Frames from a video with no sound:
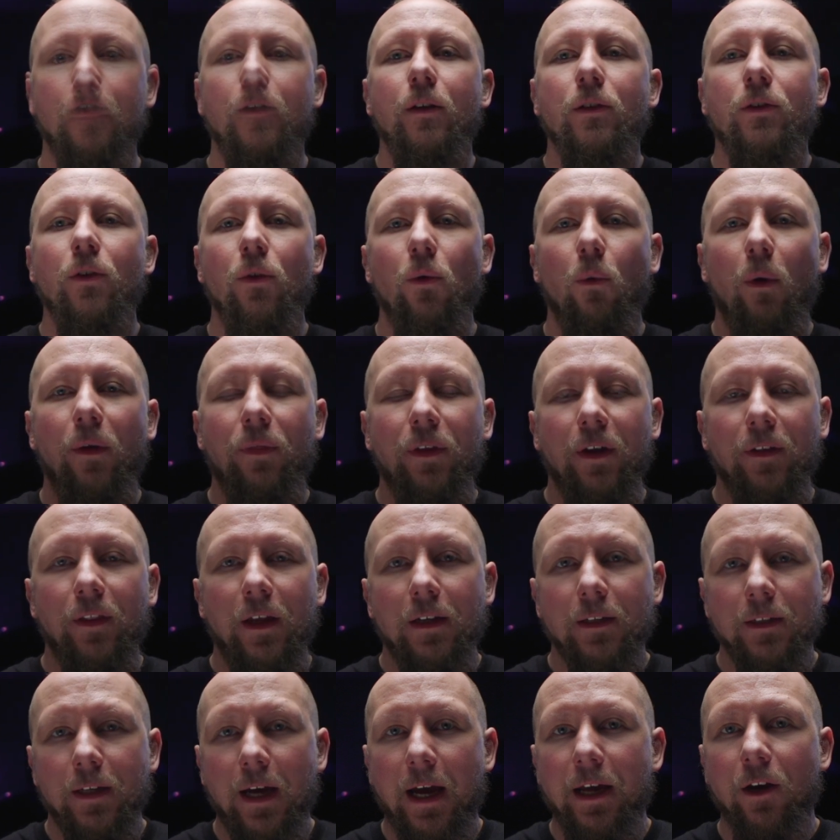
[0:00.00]
So the one thing that
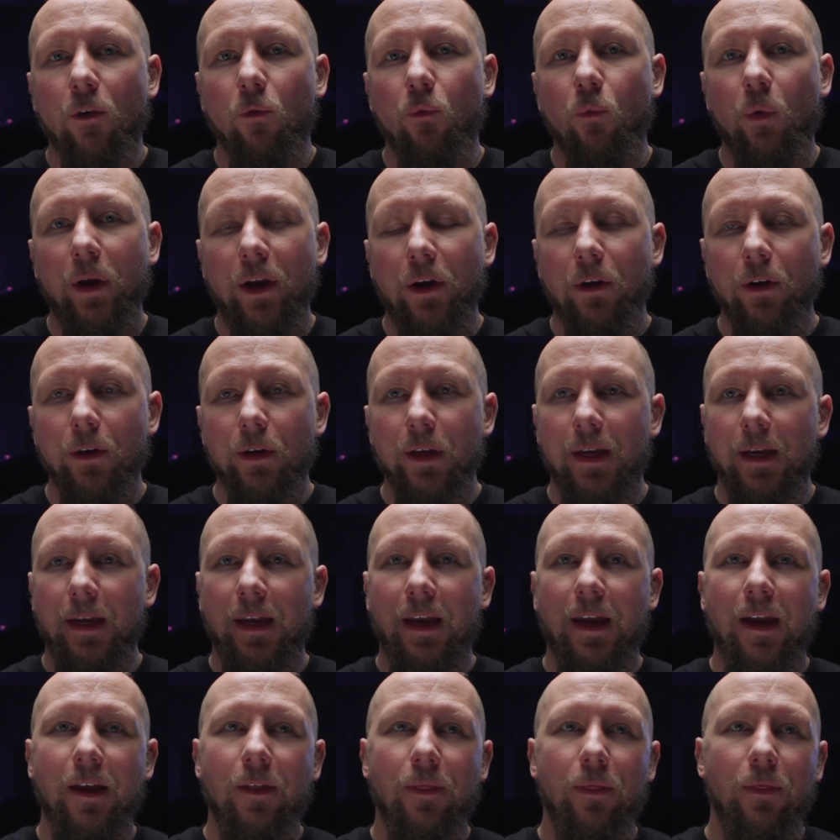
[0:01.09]
is kind of weird,
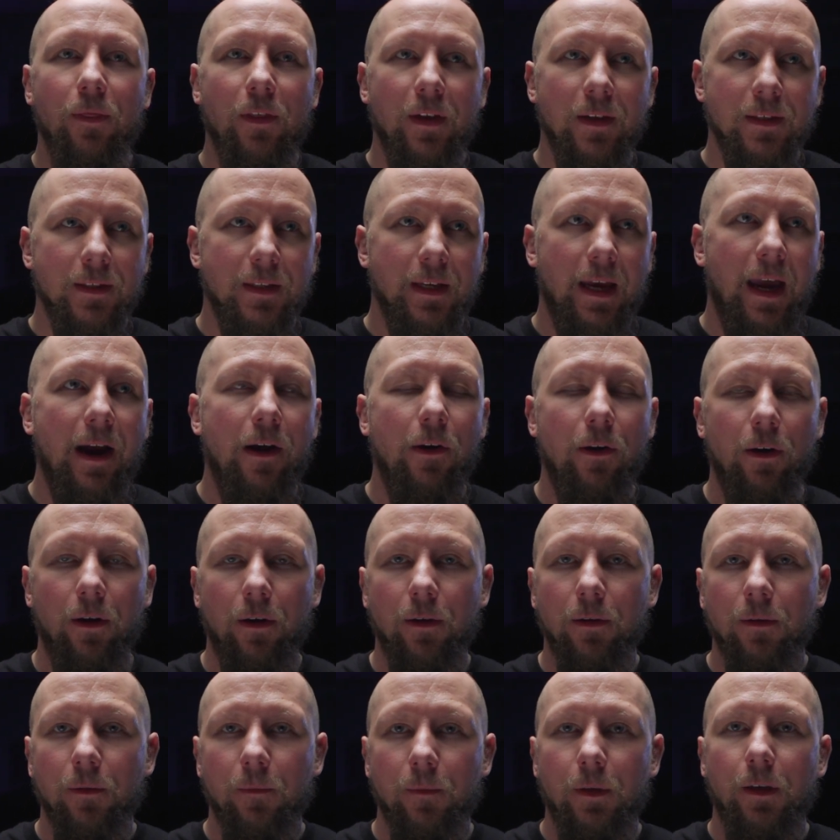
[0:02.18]
in this
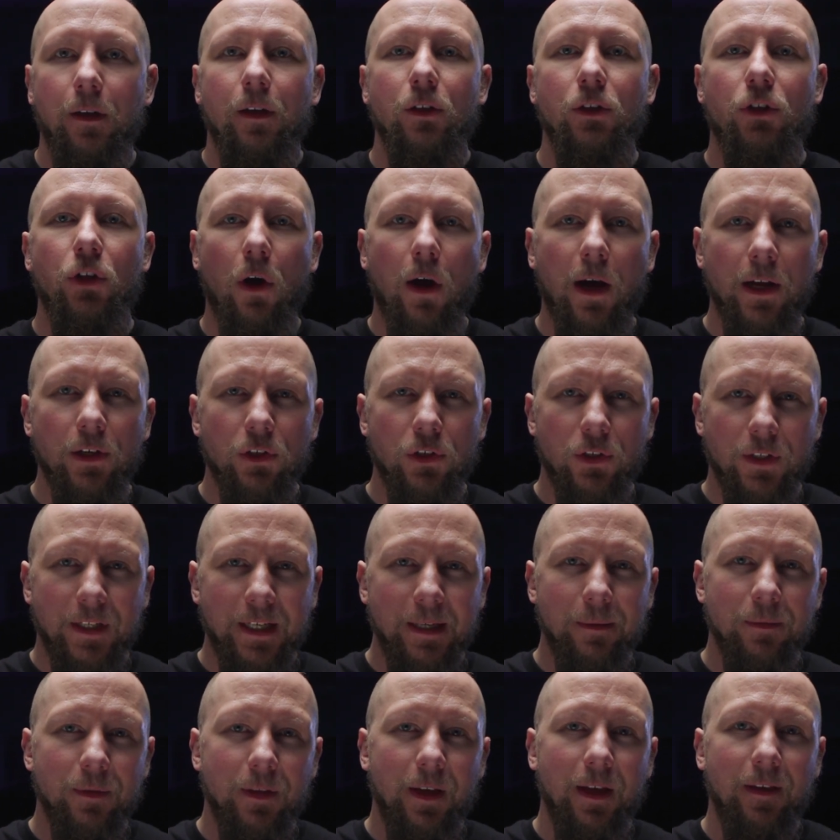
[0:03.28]
era, Dodge
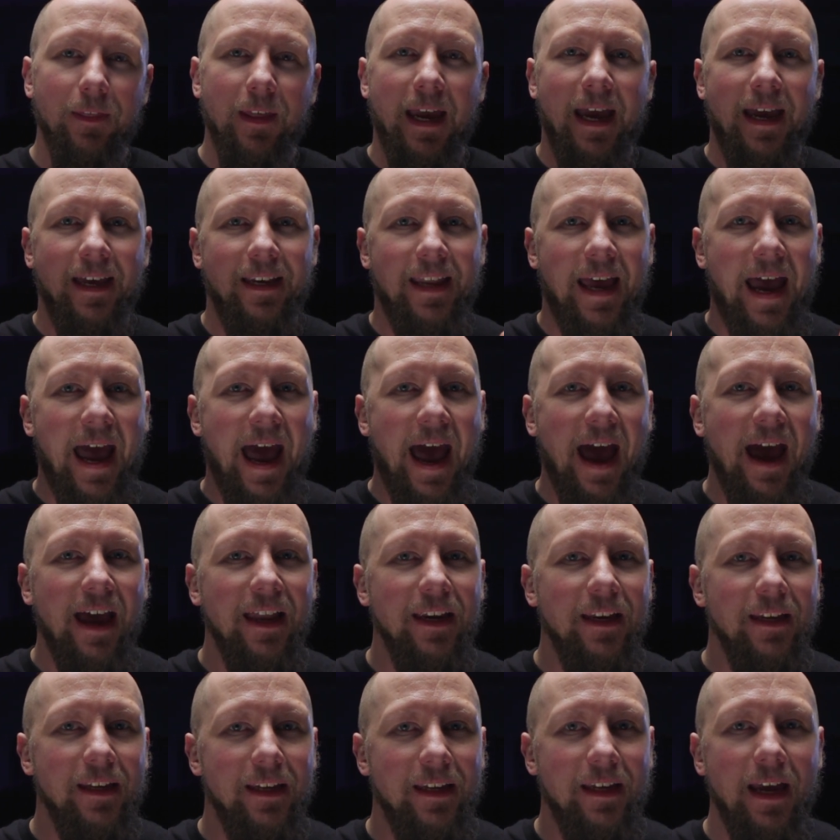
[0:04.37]
seems like they
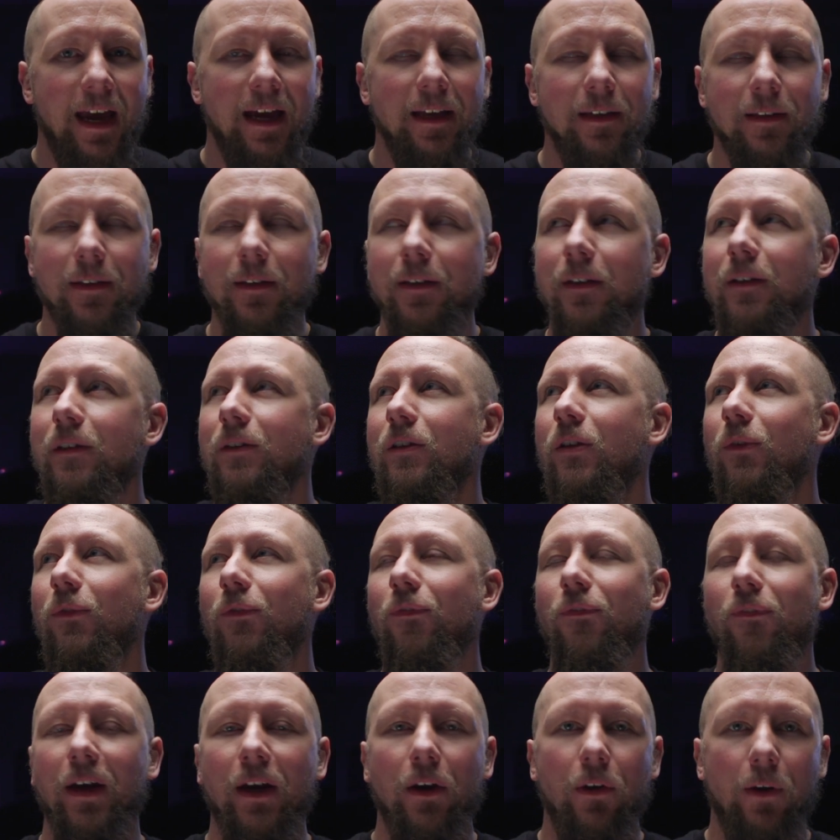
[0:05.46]
had yet to
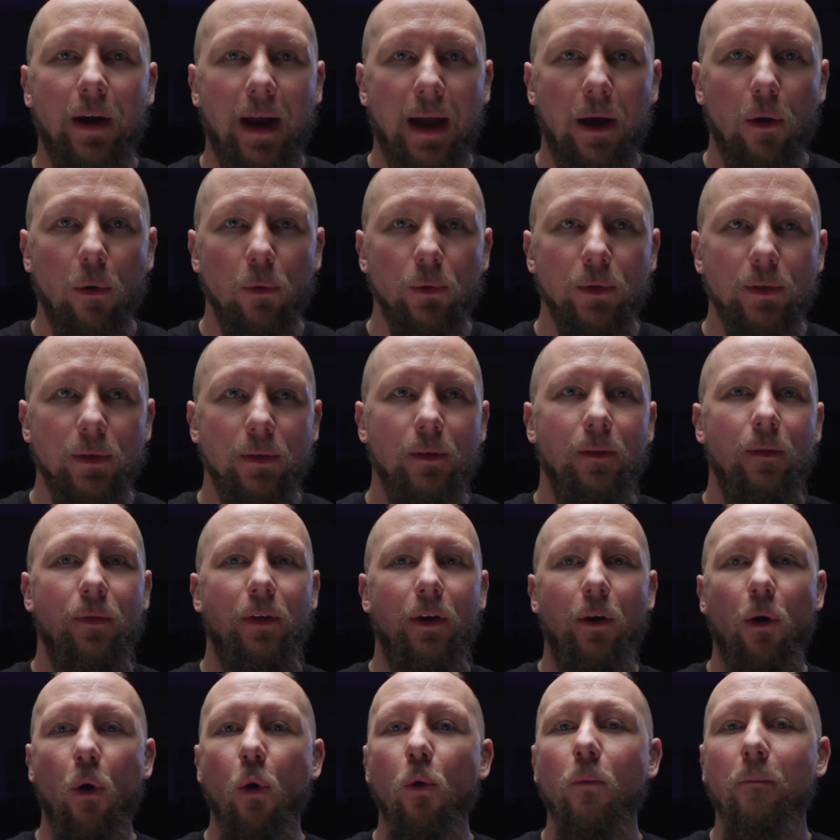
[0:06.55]
figure out
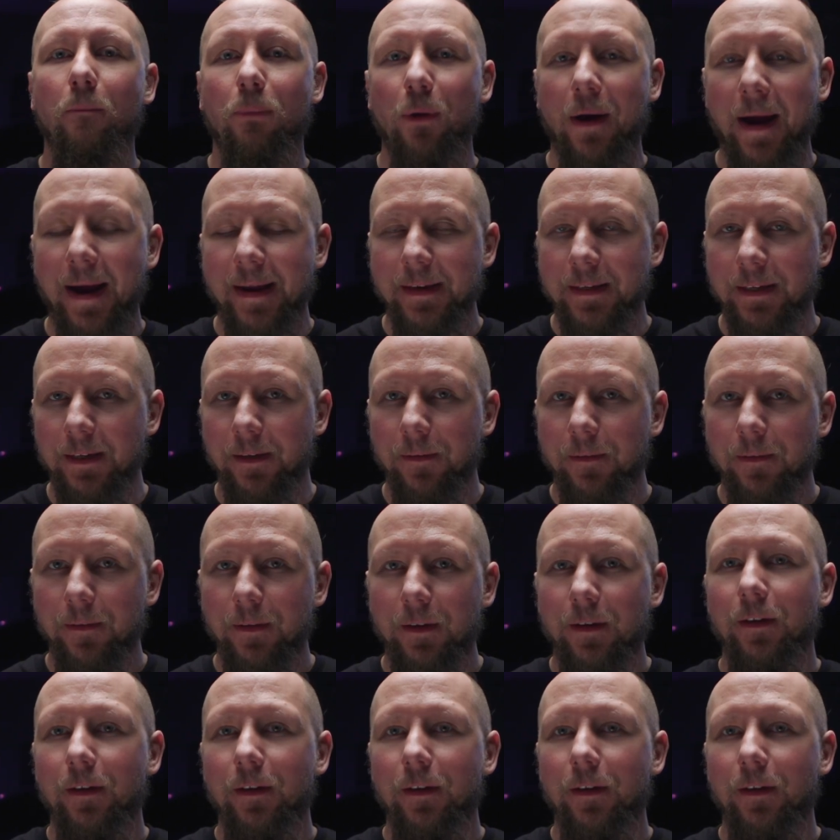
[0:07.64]
their own branding,